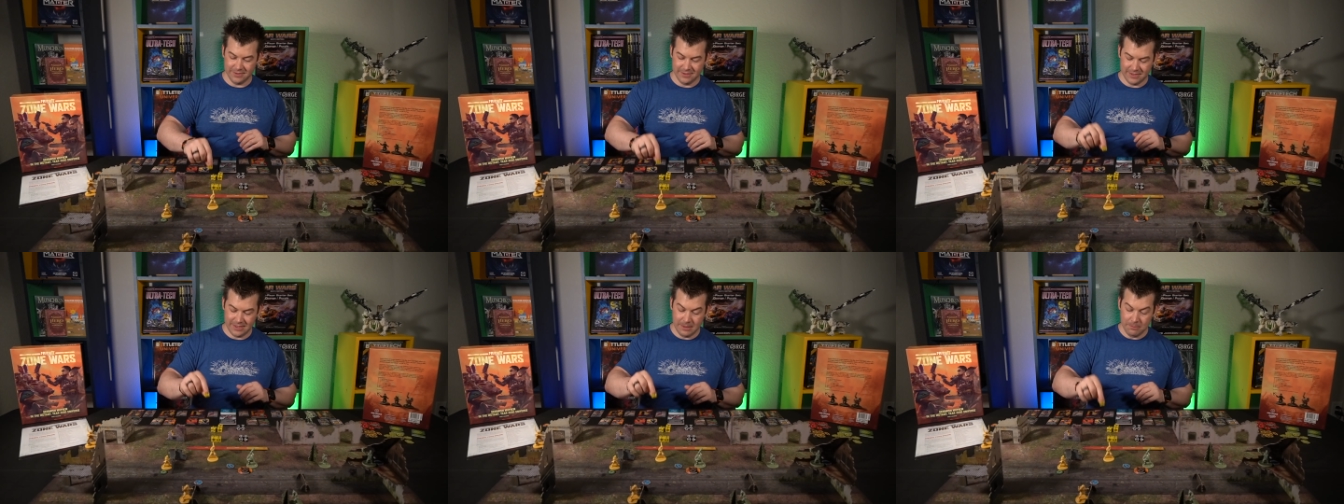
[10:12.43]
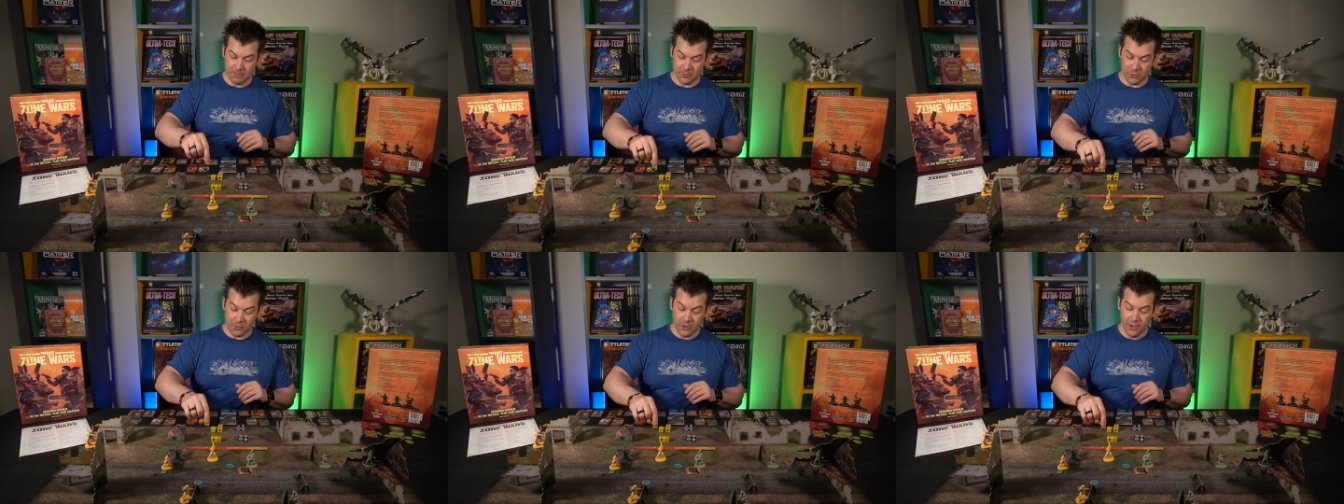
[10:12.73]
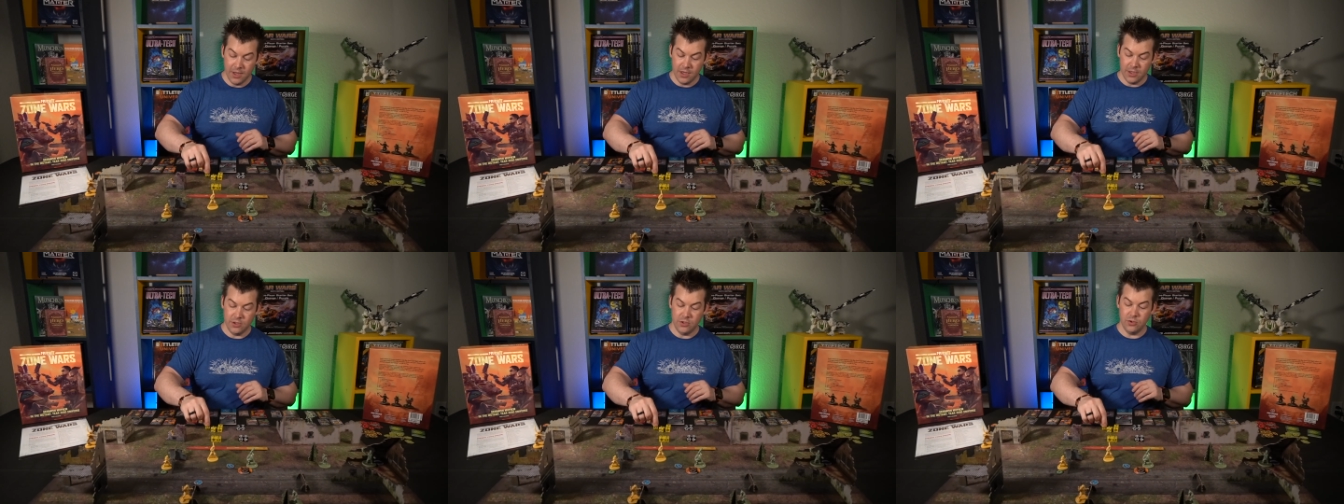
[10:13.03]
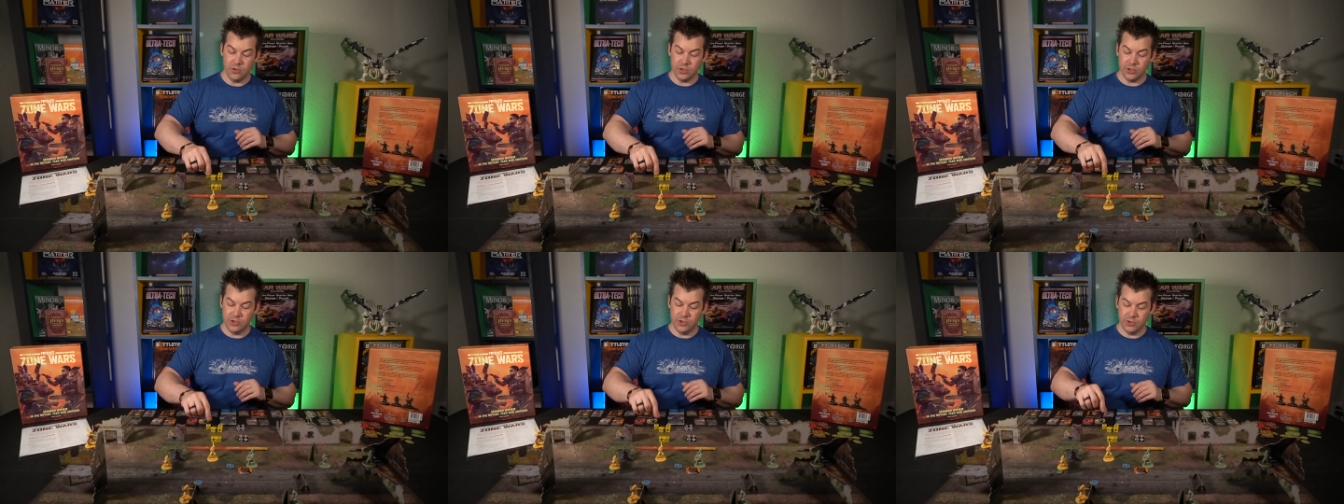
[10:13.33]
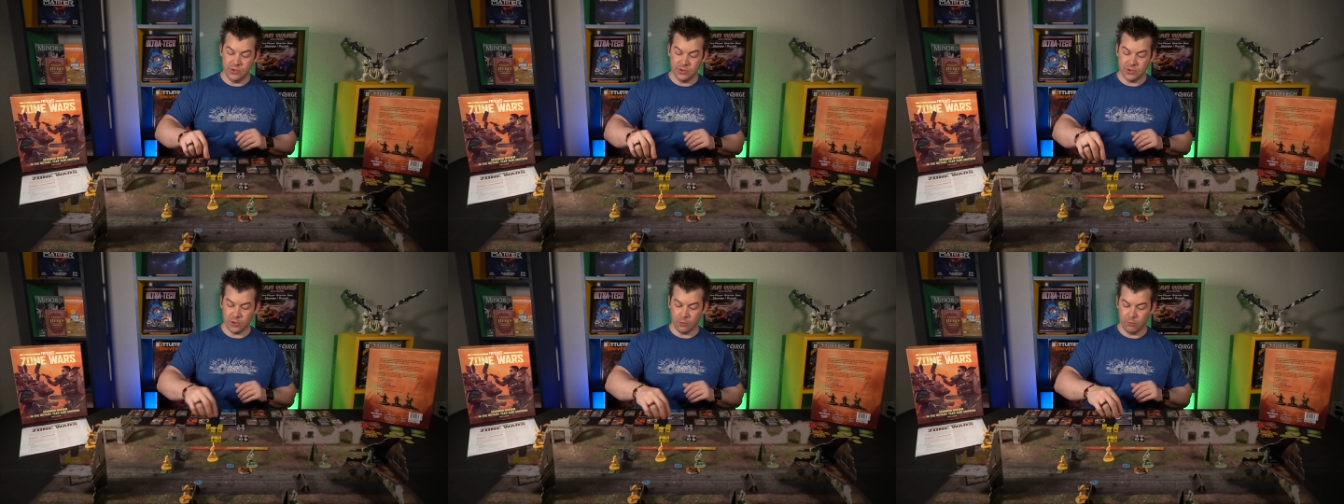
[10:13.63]
symbol, you can
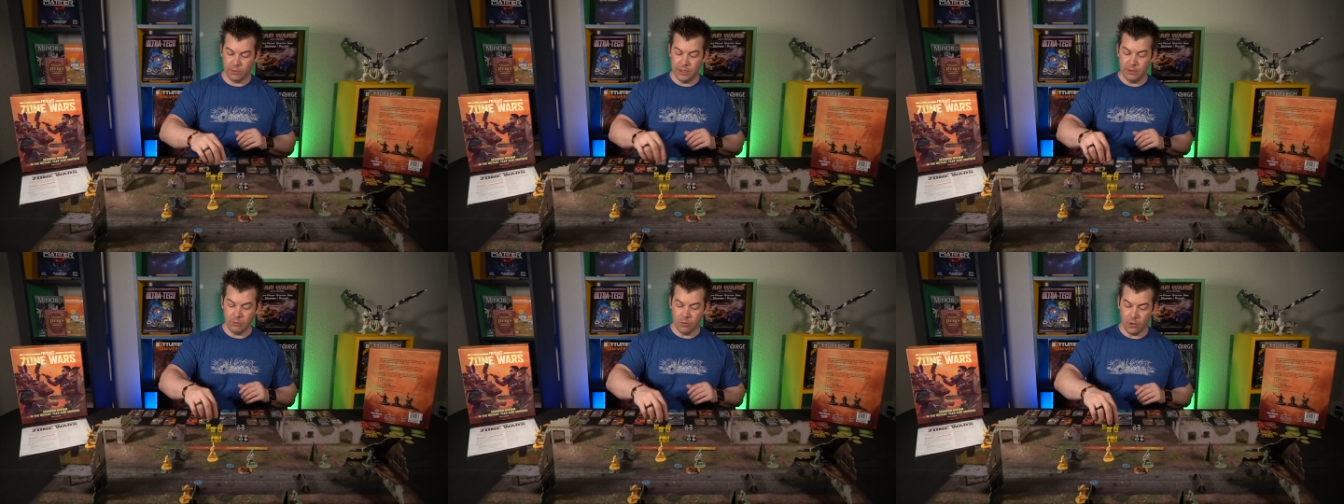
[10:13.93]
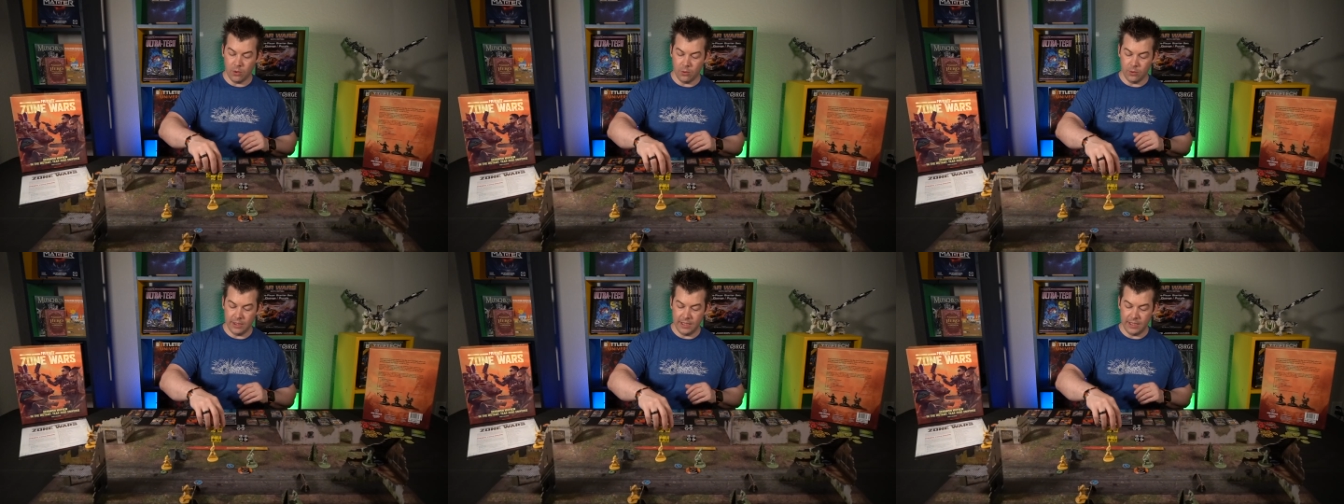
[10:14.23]
choose to re-roll